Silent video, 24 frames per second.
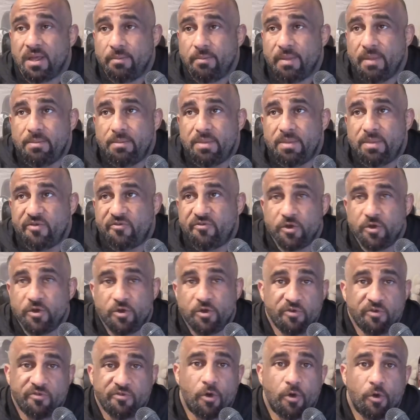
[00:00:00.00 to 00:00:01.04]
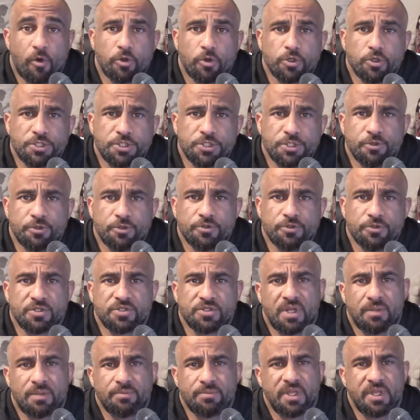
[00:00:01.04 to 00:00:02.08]
Maybe if you're doing photo shoots or
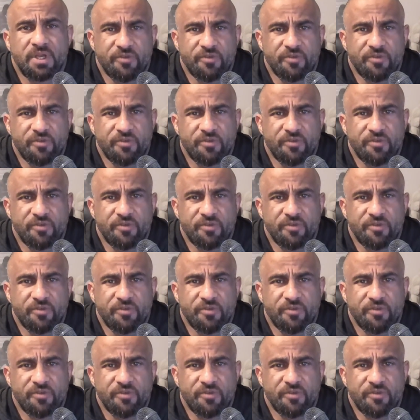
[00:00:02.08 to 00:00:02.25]
something,